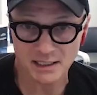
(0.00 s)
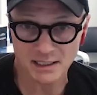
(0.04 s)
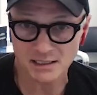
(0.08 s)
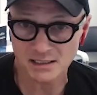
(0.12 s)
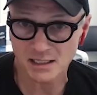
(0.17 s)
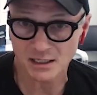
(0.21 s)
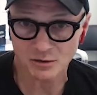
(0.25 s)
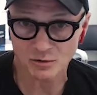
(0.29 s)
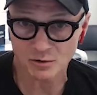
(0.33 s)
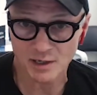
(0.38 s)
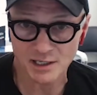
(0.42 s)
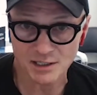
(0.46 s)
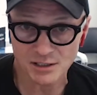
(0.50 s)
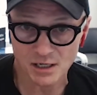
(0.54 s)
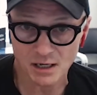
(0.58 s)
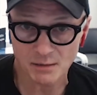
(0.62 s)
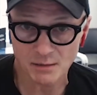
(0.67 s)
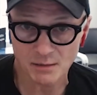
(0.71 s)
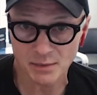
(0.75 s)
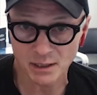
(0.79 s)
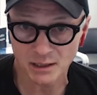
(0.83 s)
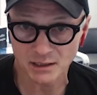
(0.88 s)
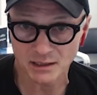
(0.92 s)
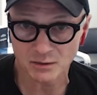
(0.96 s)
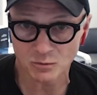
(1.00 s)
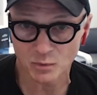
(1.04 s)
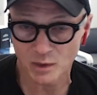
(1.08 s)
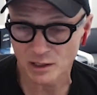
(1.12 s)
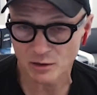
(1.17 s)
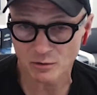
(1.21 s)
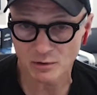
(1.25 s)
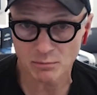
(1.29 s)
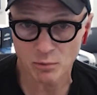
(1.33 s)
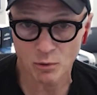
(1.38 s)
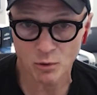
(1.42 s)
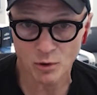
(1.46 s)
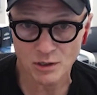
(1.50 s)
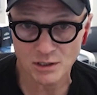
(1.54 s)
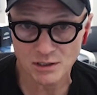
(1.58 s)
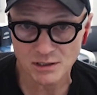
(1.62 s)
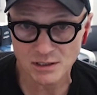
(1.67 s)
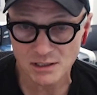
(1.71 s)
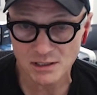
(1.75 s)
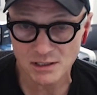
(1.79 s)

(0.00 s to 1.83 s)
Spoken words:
He's done a great job building Wicked Reports.